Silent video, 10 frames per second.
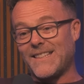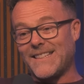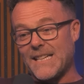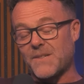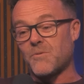
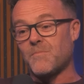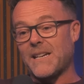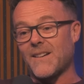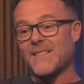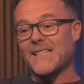this one
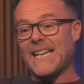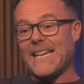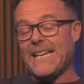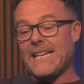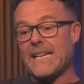because
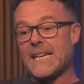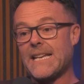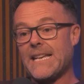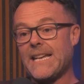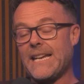he
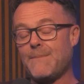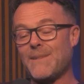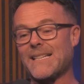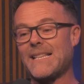he missed